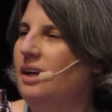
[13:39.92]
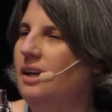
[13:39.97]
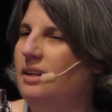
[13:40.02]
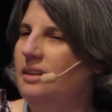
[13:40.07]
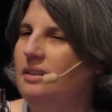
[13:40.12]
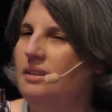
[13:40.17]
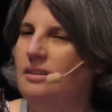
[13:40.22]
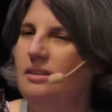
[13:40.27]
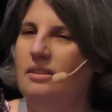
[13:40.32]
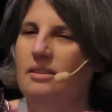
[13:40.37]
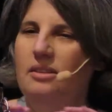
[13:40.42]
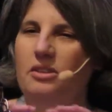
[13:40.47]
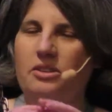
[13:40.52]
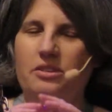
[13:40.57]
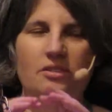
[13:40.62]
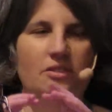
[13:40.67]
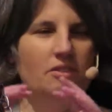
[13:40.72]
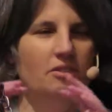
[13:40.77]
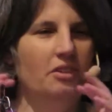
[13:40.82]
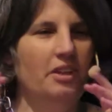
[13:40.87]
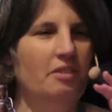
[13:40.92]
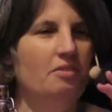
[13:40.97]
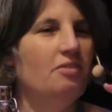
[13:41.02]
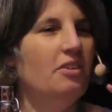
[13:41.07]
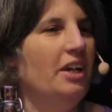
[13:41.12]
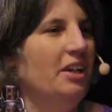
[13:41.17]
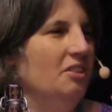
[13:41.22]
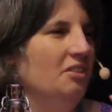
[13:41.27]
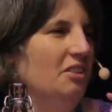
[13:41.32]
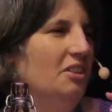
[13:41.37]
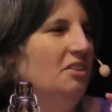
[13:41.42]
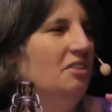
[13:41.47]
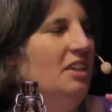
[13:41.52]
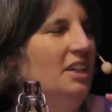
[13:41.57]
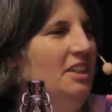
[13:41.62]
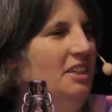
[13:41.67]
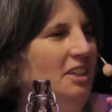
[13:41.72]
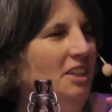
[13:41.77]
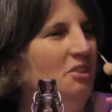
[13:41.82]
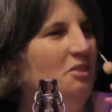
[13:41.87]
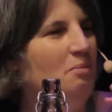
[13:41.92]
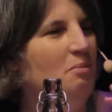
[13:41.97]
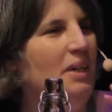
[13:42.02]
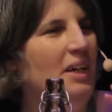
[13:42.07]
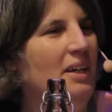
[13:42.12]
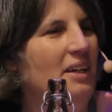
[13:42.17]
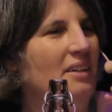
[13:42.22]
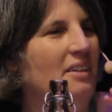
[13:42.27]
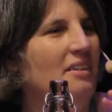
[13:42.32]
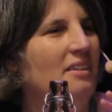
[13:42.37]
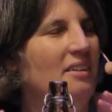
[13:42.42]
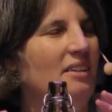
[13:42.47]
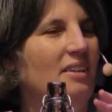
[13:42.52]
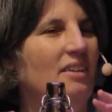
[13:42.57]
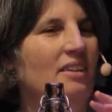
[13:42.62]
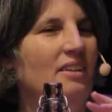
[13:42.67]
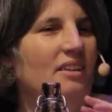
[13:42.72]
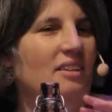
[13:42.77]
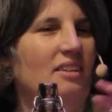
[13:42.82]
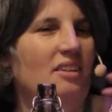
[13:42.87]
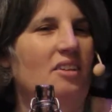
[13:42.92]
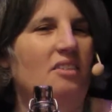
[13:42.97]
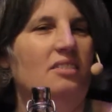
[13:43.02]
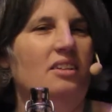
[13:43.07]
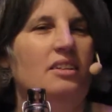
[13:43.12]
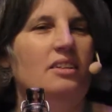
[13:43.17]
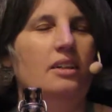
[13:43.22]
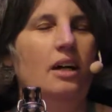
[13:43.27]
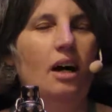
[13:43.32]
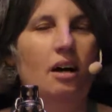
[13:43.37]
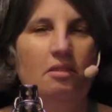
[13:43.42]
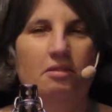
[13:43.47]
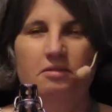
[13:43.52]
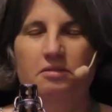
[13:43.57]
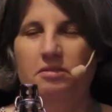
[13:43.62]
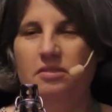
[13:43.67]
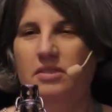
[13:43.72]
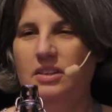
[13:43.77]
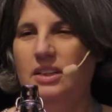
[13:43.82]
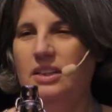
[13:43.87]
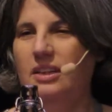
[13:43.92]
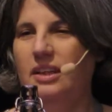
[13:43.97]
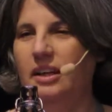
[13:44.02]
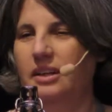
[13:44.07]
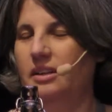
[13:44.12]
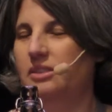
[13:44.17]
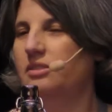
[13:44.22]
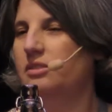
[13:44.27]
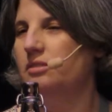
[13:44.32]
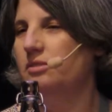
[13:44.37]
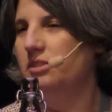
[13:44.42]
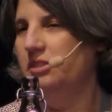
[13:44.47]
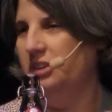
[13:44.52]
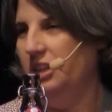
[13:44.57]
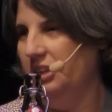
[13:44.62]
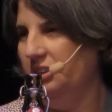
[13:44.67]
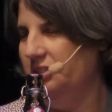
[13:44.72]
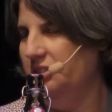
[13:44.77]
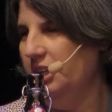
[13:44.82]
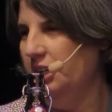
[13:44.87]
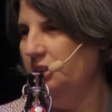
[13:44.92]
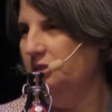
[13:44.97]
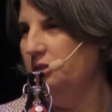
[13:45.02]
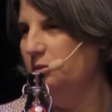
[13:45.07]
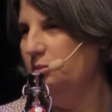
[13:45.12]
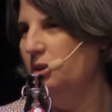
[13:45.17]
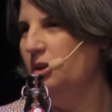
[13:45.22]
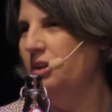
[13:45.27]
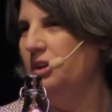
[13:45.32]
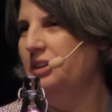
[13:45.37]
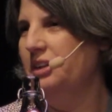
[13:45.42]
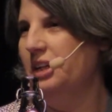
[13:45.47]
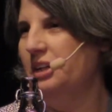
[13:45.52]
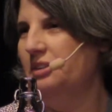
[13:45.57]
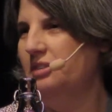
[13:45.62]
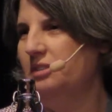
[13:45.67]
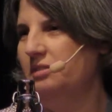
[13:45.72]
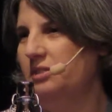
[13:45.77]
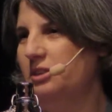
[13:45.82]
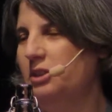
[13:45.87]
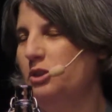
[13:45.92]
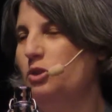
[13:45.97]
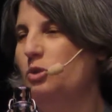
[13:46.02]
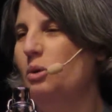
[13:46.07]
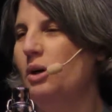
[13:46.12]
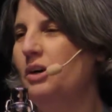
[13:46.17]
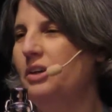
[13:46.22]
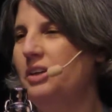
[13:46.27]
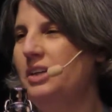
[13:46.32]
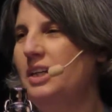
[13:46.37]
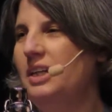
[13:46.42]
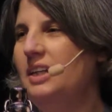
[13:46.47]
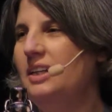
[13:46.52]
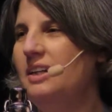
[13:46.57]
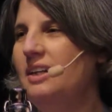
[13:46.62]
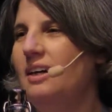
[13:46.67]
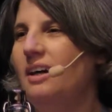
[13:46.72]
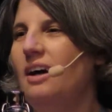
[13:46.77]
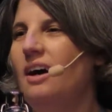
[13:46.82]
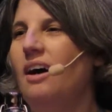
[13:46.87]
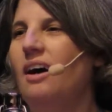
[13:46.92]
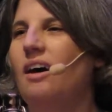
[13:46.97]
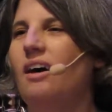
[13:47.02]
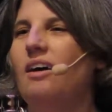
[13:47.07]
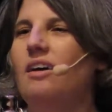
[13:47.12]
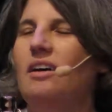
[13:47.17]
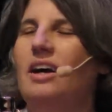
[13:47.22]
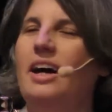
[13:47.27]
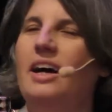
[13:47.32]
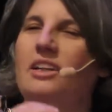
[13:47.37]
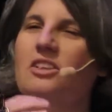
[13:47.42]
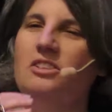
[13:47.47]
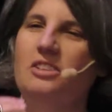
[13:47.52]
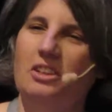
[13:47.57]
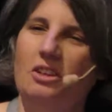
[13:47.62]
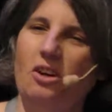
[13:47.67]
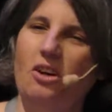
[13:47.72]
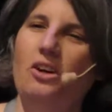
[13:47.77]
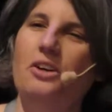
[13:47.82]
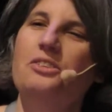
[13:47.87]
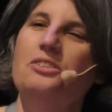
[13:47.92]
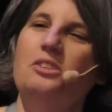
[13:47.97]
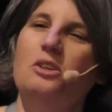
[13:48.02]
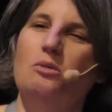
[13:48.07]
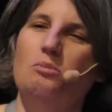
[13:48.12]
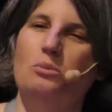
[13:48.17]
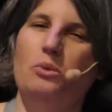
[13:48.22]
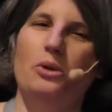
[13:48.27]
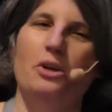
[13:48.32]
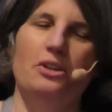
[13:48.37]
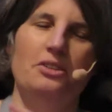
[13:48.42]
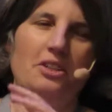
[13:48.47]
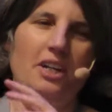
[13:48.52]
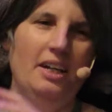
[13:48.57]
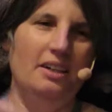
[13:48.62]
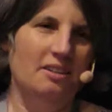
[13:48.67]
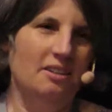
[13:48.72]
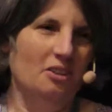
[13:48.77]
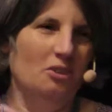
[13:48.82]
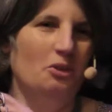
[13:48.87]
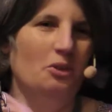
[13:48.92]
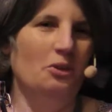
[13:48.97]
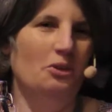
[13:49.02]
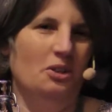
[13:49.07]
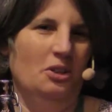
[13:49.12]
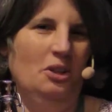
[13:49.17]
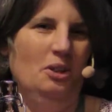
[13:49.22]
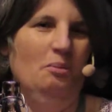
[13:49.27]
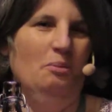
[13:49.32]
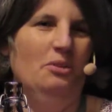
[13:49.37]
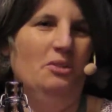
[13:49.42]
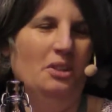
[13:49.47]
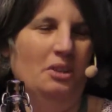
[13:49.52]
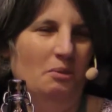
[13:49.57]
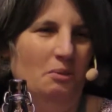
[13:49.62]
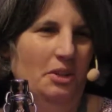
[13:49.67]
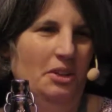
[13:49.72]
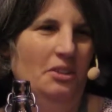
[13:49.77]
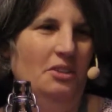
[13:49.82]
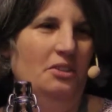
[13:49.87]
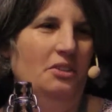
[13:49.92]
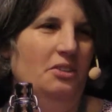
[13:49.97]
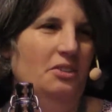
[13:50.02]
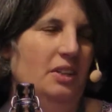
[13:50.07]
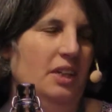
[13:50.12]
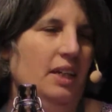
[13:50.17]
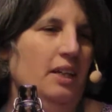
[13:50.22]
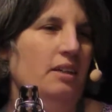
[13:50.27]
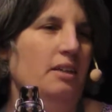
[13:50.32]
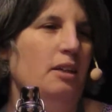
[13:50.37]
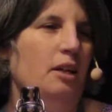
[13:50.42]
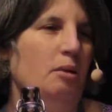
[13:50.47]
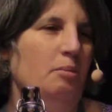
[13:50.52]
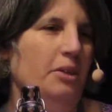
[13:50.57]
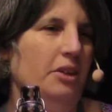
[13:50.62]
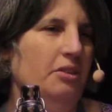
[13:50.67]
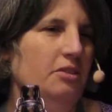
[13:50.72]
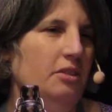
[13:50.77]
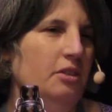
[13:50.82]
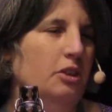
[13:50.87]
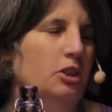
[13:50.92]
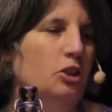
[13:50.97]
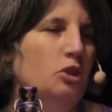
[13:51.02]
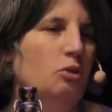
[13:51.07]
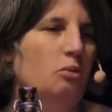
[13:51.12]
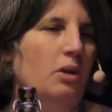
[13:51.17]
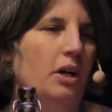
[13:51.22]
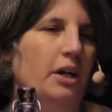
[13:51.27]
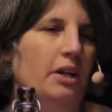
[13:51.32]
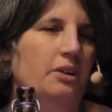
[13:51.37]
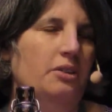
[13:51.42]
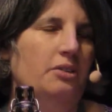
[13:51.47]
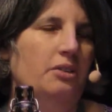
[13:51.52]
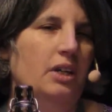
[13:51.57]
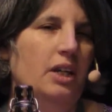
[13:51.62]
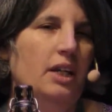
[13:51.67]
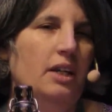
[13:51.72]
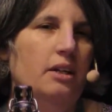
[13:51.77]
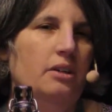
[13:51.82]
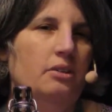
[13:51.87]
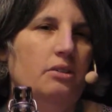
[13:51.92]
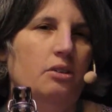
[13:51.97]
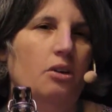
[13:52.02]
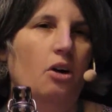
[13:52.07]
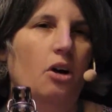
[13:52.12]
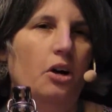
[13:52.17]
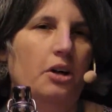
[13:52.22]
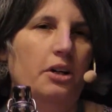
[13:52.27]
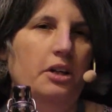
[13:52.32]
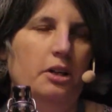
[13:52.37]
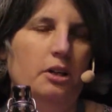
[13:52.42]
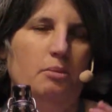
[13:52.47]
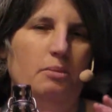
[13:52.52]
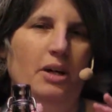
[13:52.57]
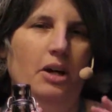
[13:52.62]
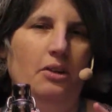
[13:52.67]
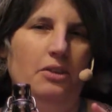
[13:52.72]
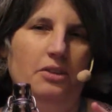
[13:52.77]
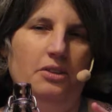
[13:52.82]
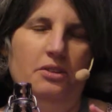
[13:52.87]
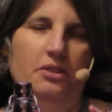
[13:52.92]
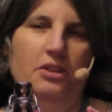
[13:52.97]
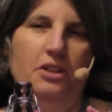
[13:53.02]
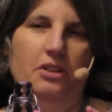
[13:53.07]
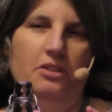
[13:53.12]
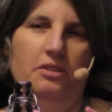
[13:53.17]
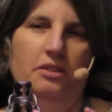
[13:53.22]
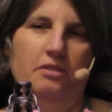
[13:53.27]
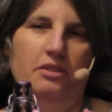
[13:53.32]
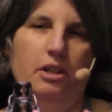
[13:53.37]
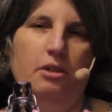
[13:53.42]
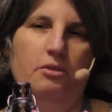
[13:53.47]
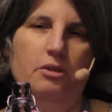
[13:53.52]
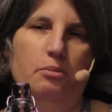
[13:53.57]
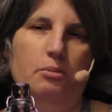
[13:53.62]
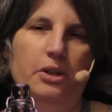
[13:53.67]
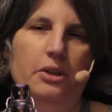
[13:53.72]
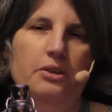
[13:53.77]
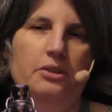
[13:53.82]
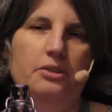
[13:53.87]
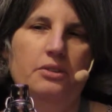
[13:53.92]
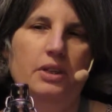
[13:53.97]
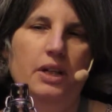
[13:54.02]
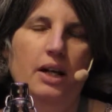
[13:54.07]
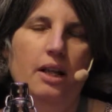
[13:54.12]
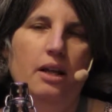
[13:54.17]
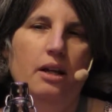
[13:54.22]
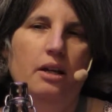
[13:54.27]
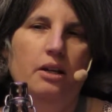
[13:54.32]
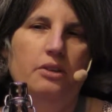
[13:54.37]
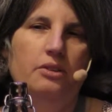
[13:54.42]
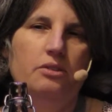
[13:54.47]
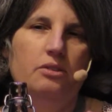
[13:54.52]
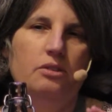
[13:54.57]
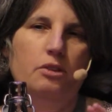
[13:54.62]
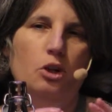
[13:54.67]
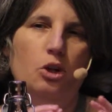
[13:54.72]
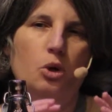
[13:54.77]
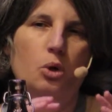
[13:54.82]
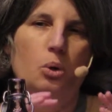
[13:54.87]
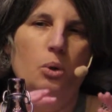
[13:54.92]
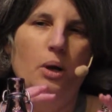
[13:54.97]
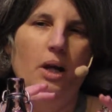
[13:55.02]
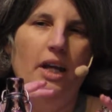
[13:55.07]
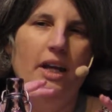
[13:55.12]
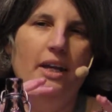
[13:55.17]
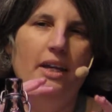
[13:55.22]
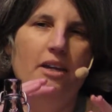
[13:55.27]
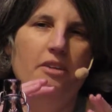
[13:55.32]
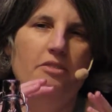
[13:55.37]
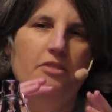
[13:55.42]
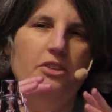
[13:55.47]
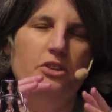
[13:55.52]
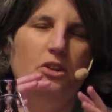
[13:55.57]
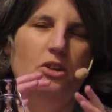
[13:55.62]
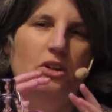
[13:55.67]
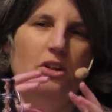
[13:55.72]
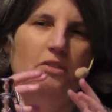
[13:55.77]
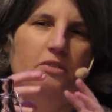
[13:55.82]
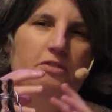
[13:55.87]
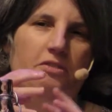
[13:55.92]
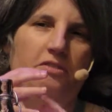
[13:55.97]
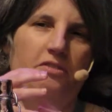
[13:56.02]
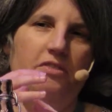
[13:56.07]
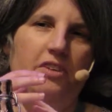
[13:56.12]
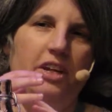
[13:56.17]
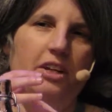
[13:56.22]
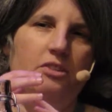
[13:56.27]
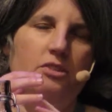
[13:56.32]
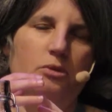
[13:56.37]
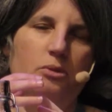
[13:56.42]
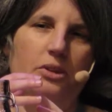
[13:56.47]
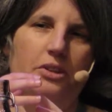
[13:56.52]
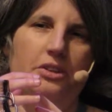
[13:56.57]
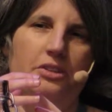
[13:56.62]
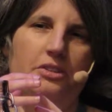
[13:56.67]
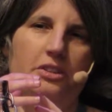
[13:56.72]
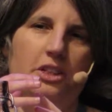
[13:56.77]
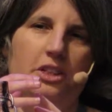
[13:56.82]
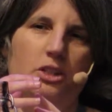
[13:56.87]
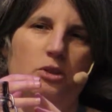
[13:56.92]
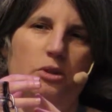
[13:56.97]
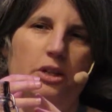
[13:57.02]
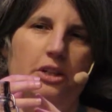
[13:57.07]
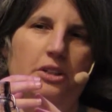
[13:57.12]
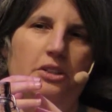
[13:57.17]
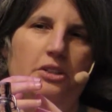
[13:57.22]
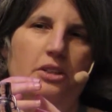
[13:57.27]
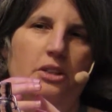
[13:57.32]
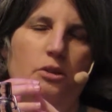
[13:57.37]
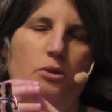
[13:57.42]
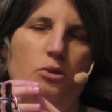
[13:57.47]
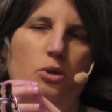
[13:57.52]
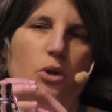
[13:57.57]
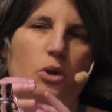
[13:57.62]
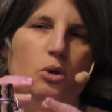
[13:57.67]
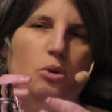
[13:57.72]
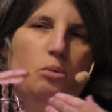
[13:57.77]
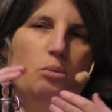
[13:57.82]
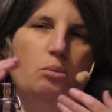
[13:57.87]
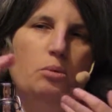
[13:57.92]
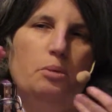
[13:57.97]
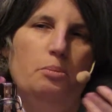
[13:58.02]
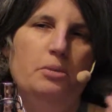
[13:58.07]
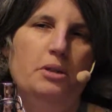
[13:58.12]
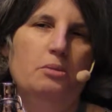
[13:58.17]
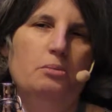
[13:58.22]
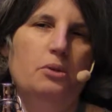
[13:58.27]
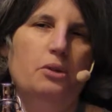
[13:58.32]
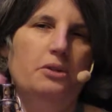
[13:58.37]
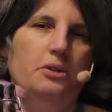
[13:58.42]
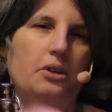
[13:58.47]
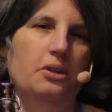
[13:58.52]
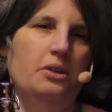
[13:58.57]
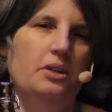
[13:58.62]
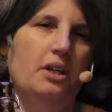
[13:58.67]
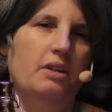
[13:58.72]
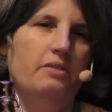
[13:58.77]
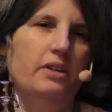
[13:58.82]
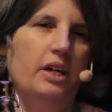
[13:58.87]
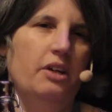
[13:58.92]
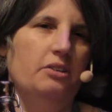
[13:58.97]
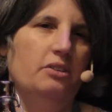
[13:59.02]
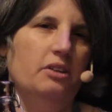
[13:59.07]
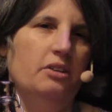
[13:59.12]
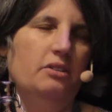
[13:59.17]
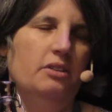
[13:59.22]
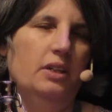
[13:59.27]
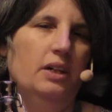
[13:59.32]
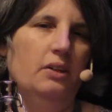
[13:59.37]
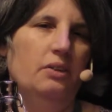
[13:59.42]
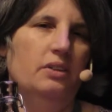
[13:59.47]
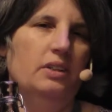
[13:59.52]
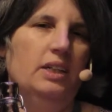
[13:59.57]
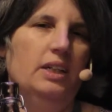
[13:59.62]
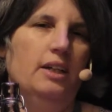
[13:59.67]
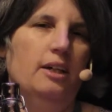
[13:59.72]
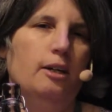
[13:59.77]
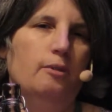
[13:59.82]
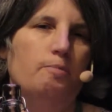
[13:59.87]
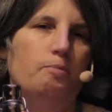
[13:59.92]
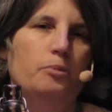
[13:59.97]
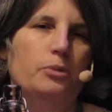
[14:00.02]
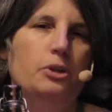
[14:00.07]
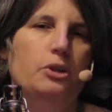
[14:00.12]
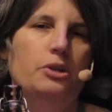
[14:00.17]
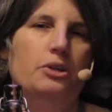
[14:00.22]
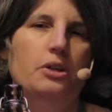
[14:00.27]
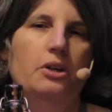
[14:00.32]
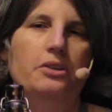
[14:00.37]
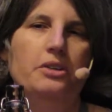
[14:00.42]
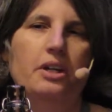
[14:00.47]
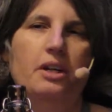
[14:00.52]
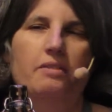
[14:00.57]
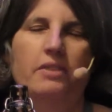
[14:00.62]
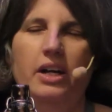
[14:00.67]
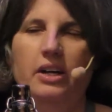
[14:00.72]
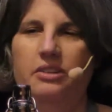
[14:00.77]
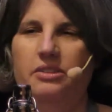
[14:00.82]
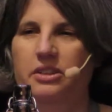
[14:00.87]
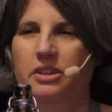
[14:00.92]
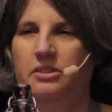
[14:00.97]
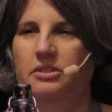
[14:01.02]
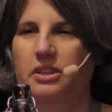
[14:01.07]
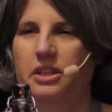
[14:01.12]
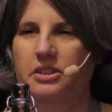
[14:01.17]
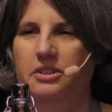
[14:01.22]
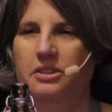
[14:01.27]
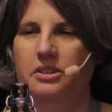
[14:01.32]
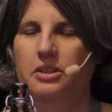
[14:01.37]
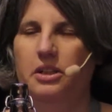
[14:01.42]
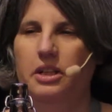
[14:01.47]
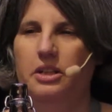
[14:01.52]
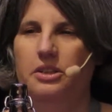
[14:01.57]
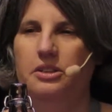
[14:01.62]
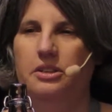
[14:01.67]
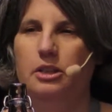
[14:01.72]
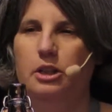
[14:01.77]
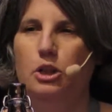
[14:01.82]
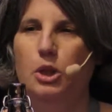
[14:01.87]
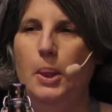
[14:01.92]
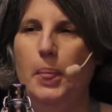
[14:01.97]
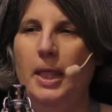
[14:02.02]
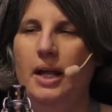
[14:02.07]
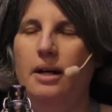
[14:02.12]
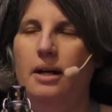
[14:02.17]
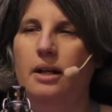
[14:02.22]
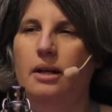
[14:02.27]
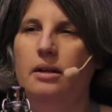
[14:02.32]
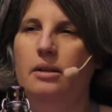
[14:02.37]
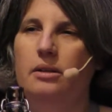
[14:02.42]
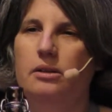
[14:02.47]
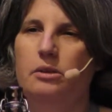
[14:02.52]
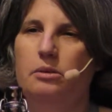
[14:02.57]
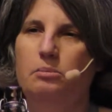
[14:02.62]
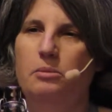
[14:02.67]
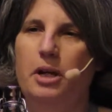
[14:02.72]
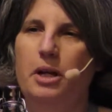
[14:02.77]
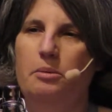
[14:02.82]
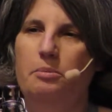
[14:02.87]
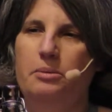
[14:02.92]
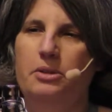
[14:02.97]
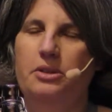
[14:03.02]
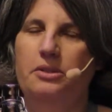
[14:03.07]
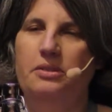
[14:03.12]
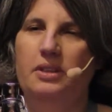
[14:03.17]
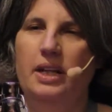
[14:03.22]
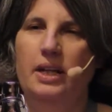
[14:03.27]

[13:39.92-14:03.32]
And those 3 phrases I just made, that there's enough, that it's accessible, and that it's of good quality, are actually also more technical terms that we use in economic social rights, talking about the duties of governments. So if you're faced with a situation where people don't have access to health care or don't have access to education, you might be